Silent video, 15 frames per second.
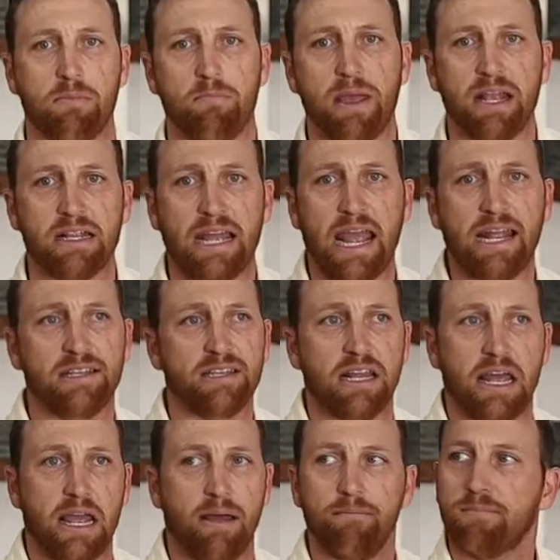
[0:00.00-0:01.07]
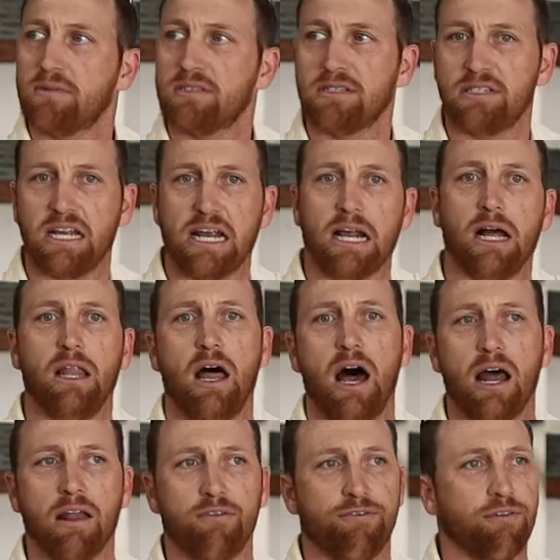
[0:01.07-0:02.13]
a big day today. I'm seeing a
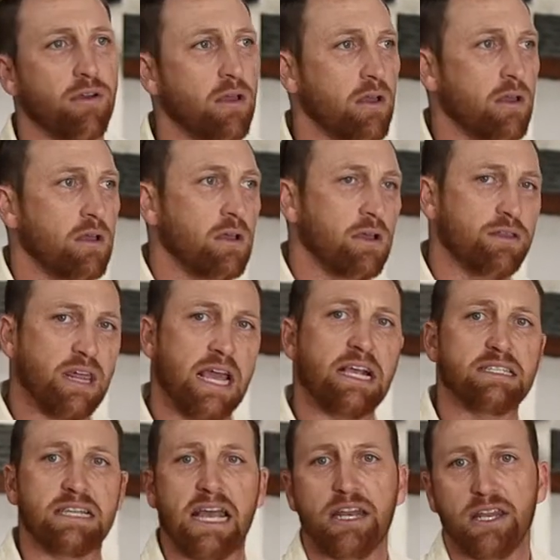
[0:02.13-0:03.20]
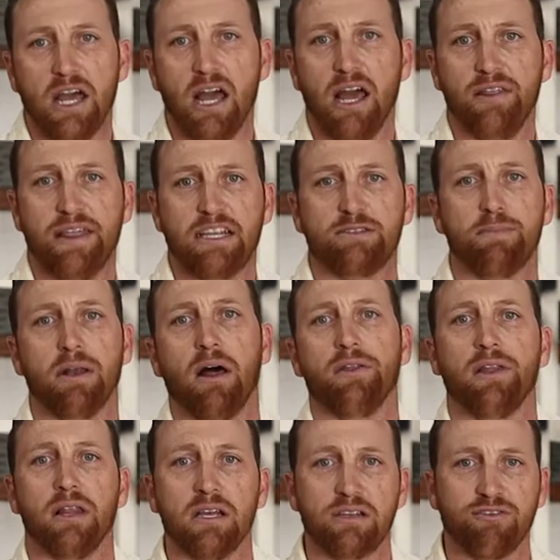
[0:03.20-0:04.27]
lot of things get done that's been on
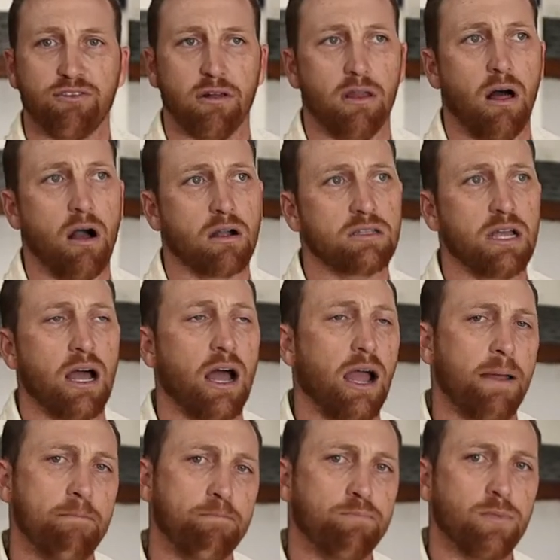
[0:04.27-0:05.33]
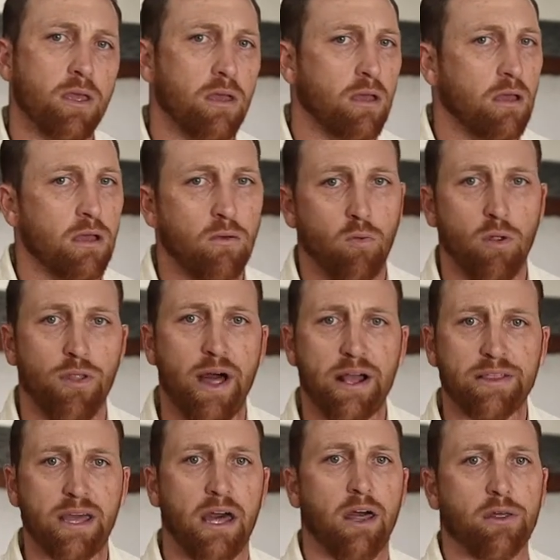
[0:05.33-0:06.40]
the list for a long time. We'll
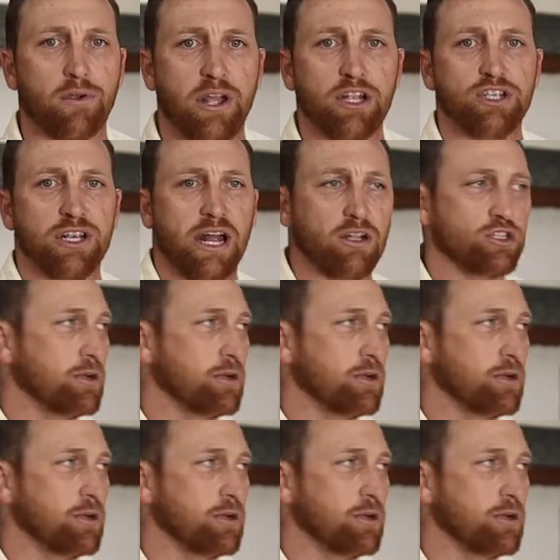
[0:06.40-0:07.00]
knock that other kitchen out